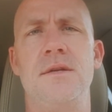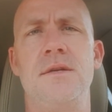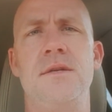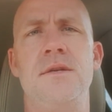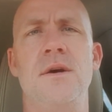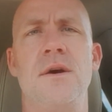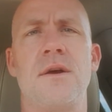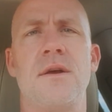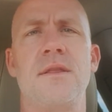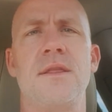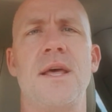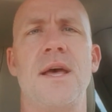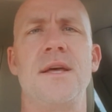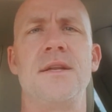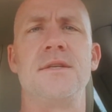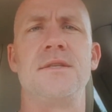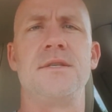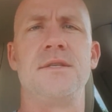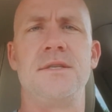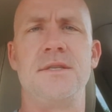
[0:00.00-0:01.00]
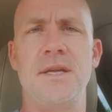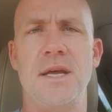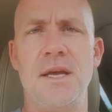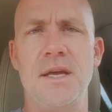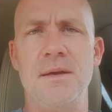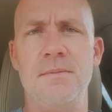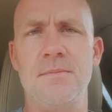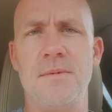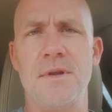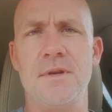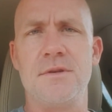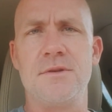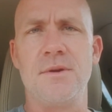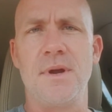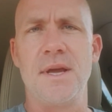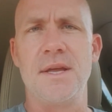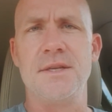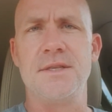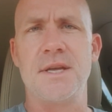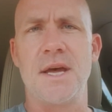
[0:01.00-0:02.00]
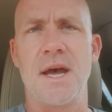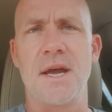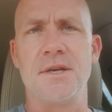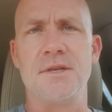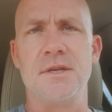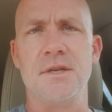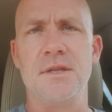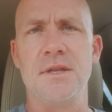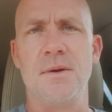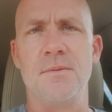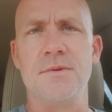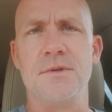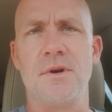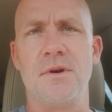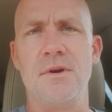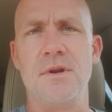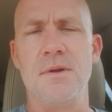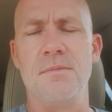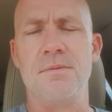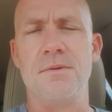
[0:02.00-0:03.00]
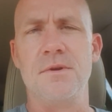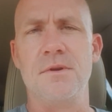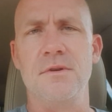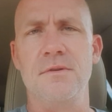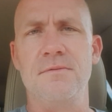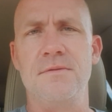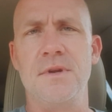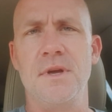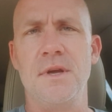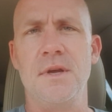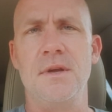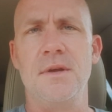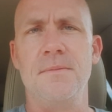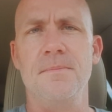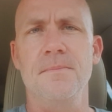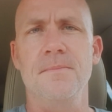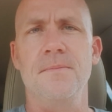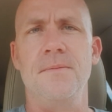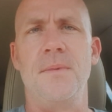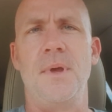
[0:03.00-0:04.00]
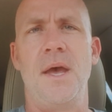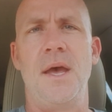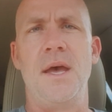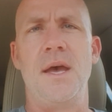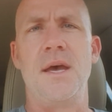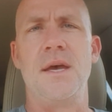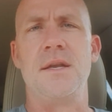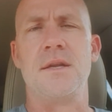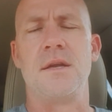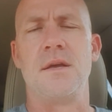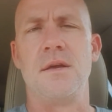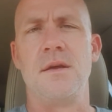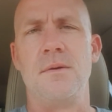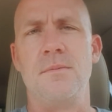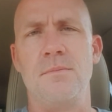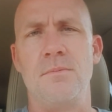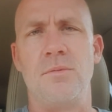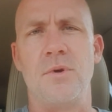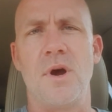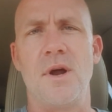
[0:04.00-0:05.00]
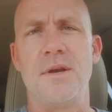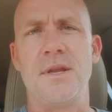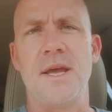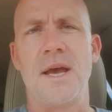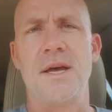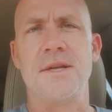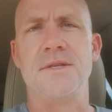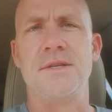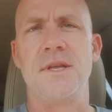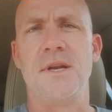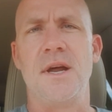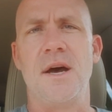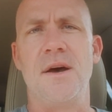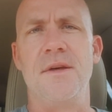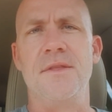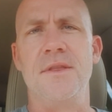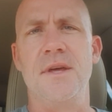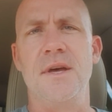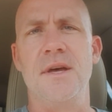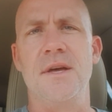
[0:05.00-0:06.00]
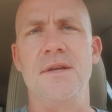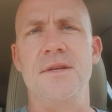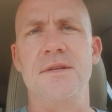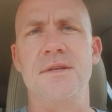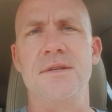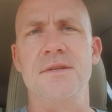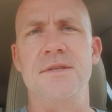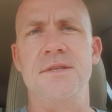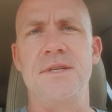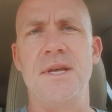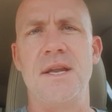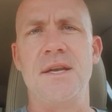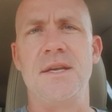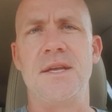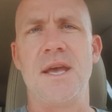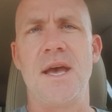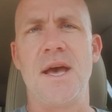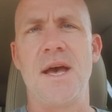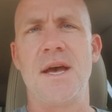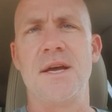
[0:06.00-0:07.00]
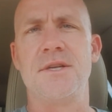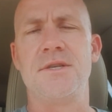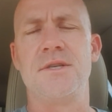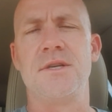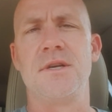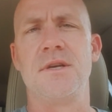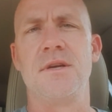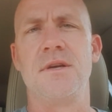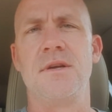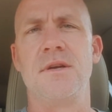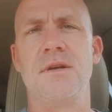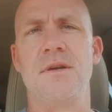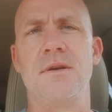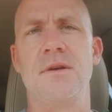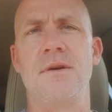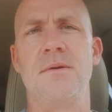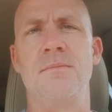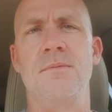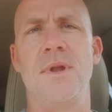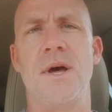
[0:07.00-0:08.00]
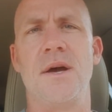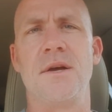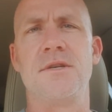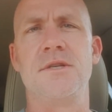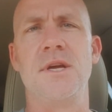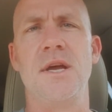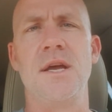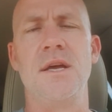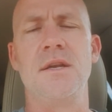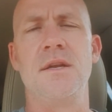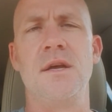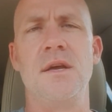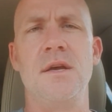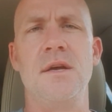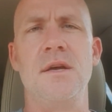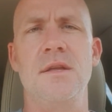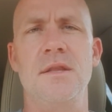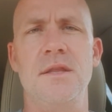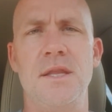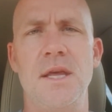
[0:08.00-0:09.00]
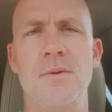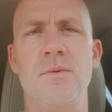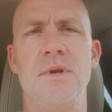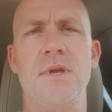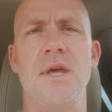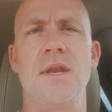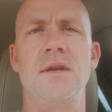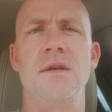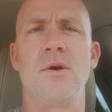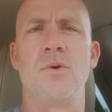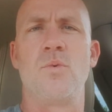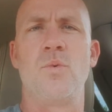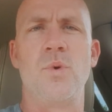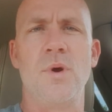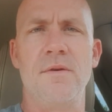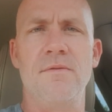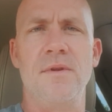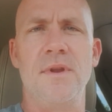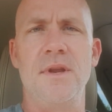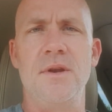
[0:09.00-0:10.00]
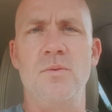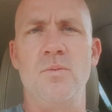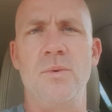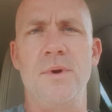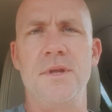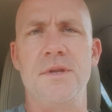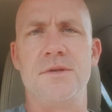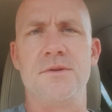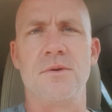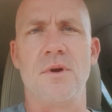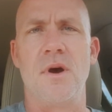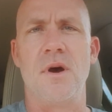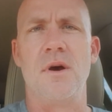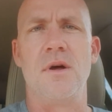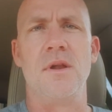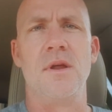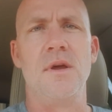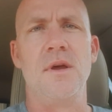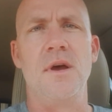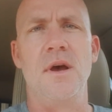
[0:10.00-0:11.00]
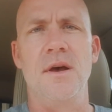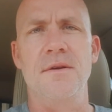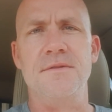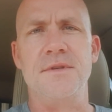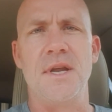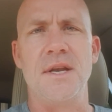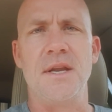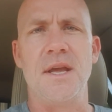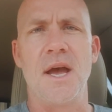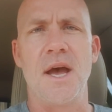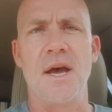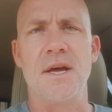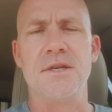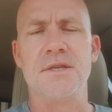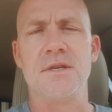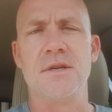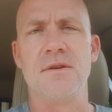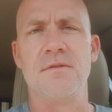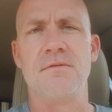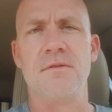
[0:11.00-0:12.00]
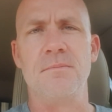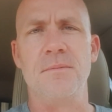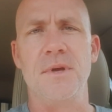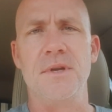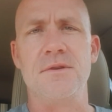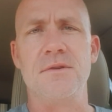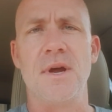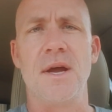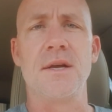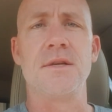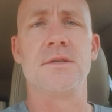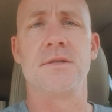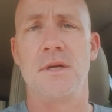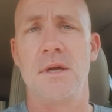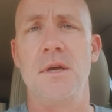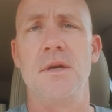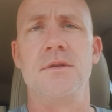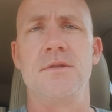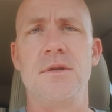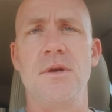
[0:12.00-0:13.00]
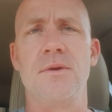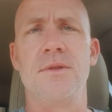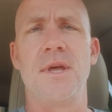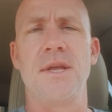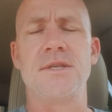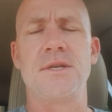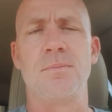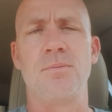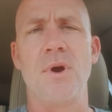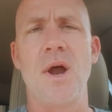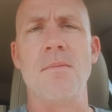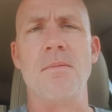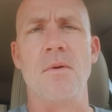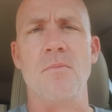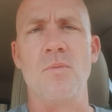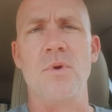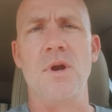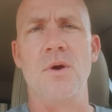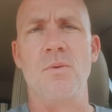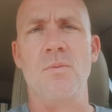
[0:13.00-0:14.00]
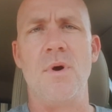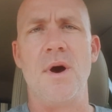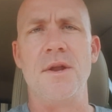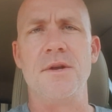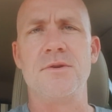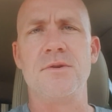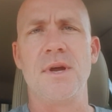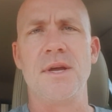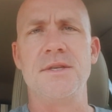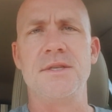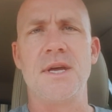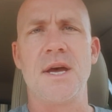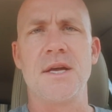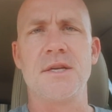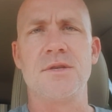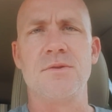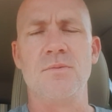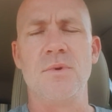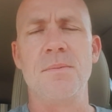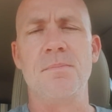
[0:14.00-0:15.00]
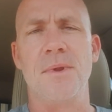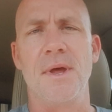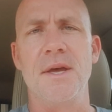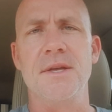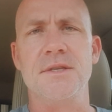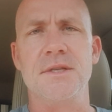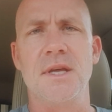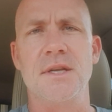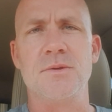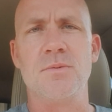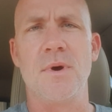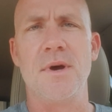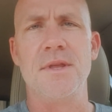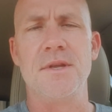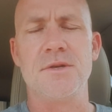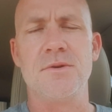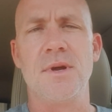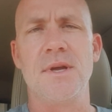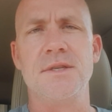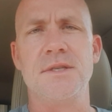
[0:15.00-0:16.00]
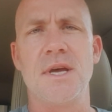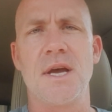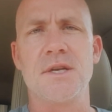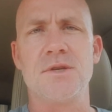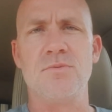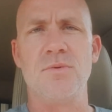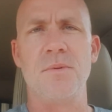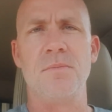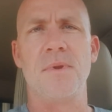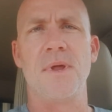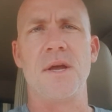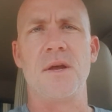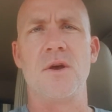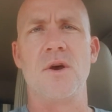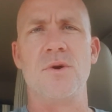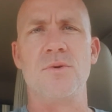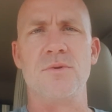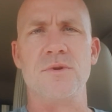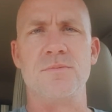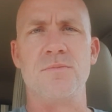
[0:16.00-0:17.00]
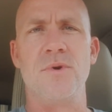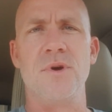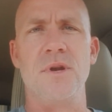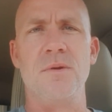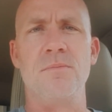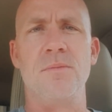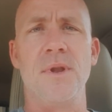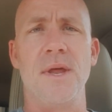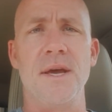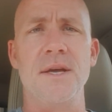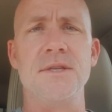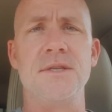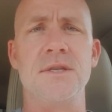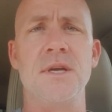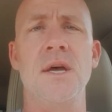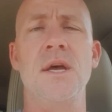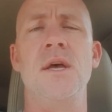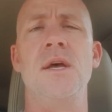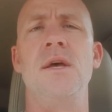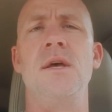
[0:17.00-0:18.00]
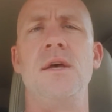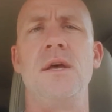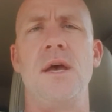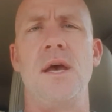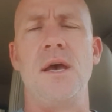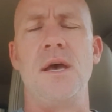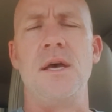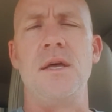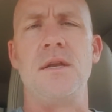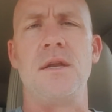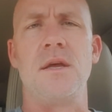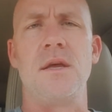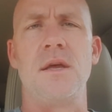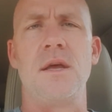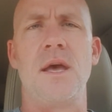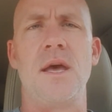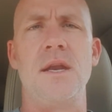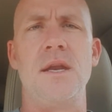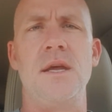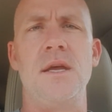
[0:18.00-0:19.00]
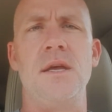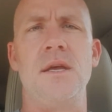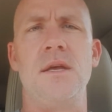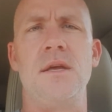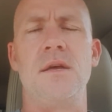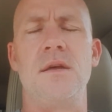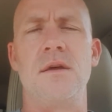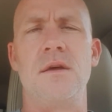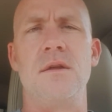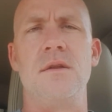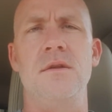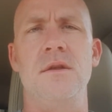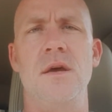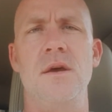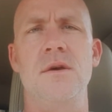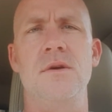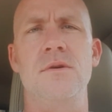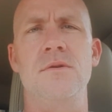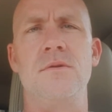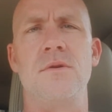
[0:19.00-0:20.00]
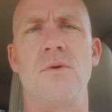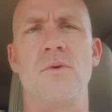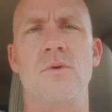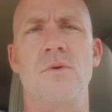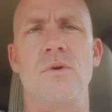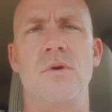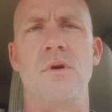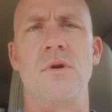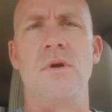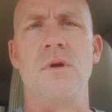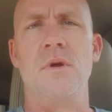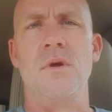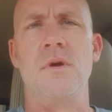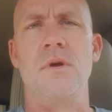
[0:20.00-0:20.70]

took that same transaction that was already approved and broadcast it on the ZenCash blockchain, they would get an equivalent withdrawal of ZenCash from Bittrex. So that's a problem. We don't want transaction replays, and that's why the transaction replay code was put in place. And any node or